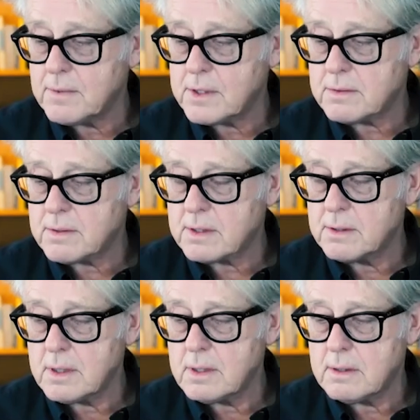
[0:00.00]
was
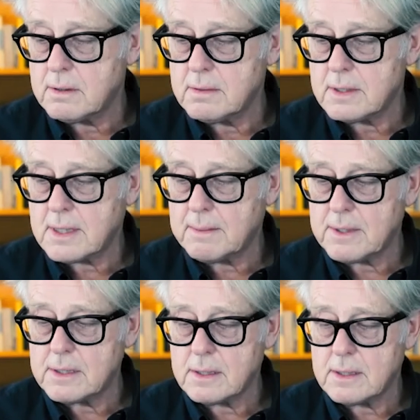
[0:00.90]
recruited to
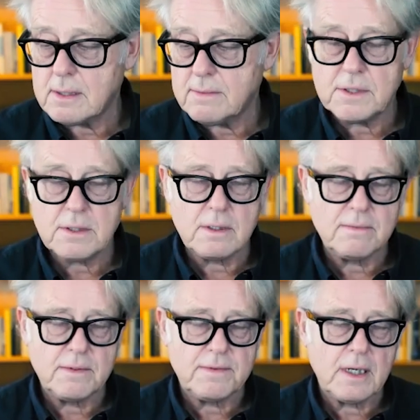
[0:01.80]
establish a division of
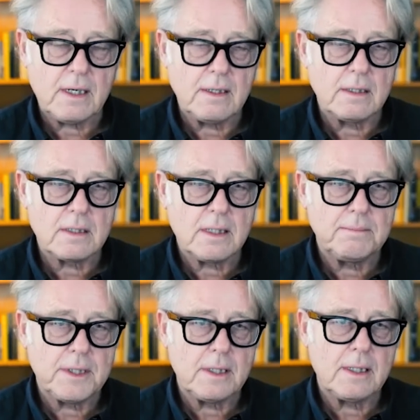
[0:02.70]
a fairly large
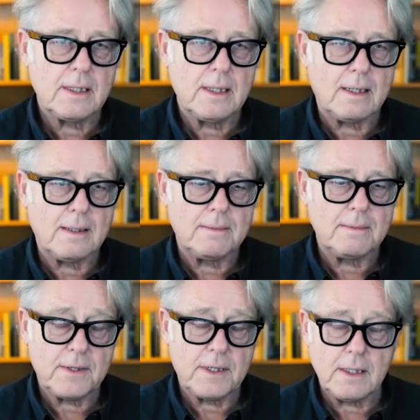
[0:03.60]
company, uh, a
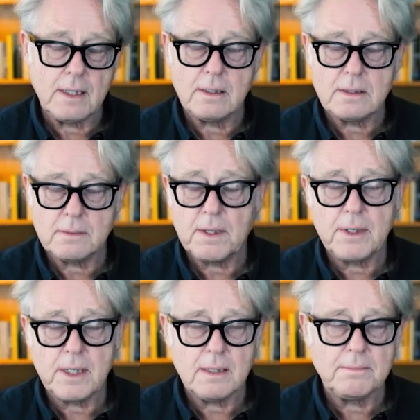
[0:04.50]
fairly large
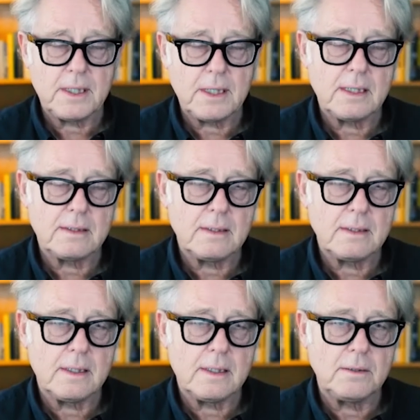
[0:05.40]
public company here in,
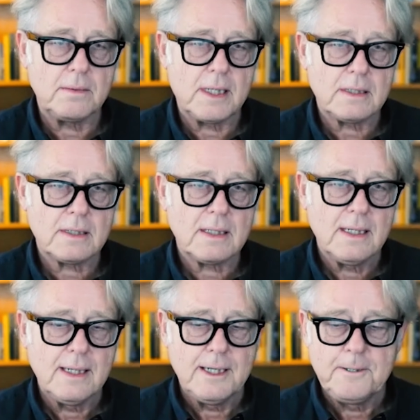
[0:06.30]
in the US,
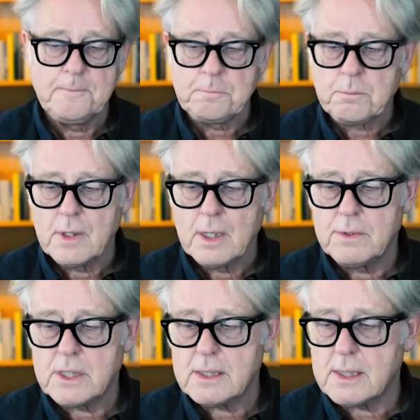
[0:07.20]

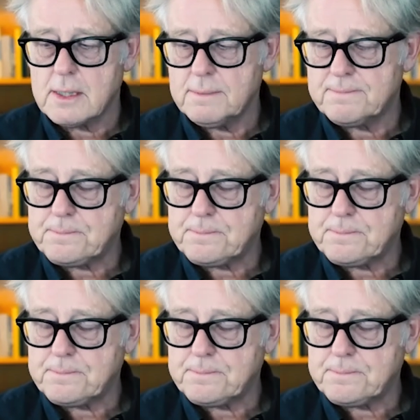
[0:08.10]
which I did.